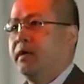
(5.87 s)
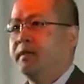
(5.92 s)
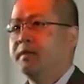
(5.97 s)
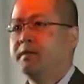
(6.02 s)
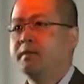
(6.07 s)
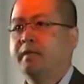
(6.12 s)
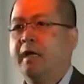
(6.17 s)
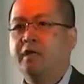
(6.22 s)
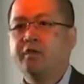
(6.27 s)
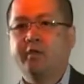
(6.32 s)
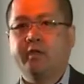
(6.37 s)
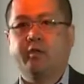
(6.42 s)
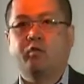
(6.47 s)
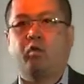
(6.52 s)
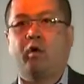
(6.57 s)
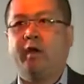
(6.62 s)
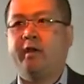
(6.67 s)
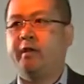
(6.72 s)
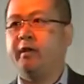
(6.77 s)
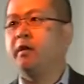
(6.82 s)
This is actually
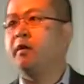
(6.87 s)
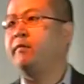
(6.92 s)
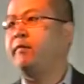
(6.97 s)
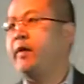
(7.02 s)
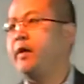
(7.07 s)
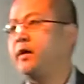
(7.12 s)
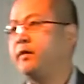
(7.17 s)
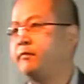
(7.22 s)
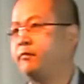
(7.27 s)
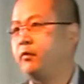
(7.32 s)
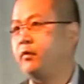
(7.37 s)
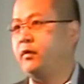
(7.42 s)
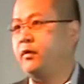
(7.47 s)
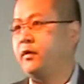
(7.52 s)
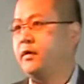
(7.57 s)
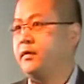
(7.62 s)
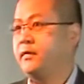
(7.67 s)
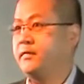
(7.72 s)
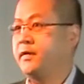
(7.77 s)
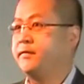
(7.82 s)
quite innovative
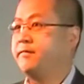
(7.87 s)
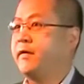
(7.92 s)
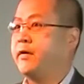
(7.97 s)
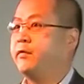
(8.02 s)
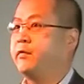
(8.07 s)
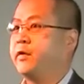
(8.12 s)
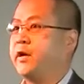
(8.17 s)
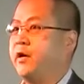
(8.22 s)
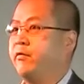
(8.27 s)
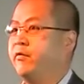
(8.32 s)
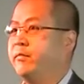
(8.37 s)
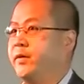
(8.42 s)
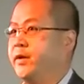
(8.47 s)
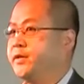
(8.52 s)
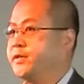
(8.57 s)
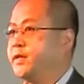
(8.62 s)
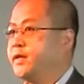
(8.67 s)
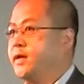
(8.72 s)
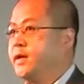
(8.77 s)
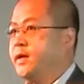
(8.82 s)
for the federal
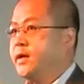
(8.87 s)
government.